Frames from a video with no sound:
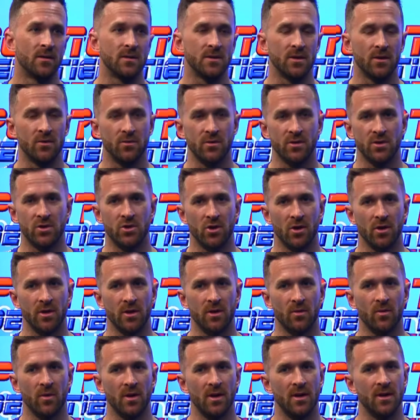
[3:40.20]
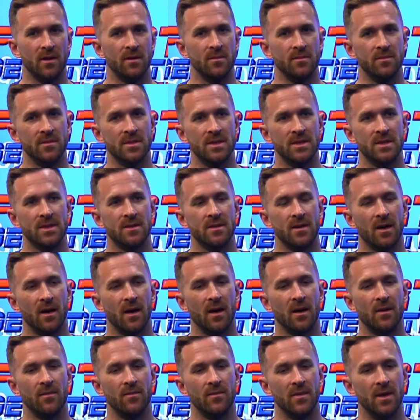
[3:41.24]
So it was Jody Williams,
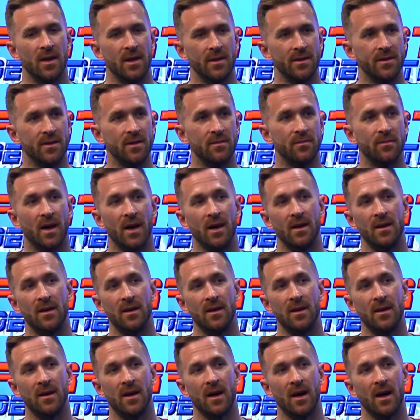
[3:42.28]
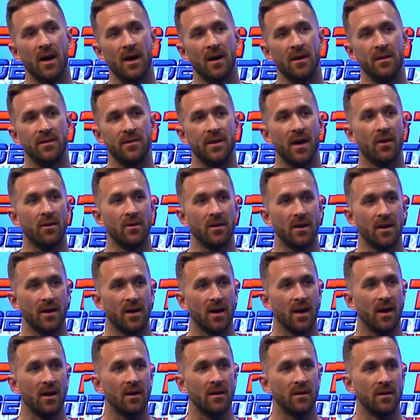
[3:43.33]
Lyndon Bailey, and Darren
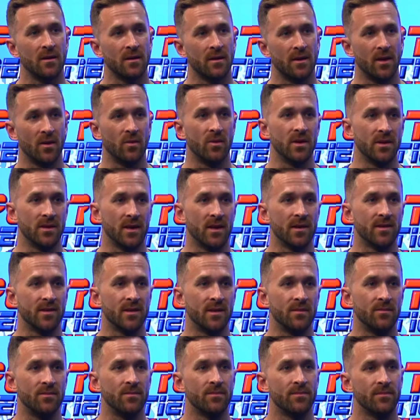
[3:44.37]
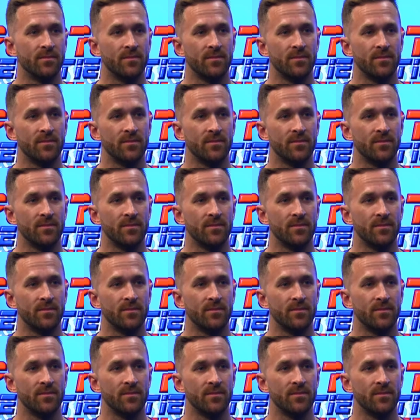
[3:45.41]
LeKay. They were in that team.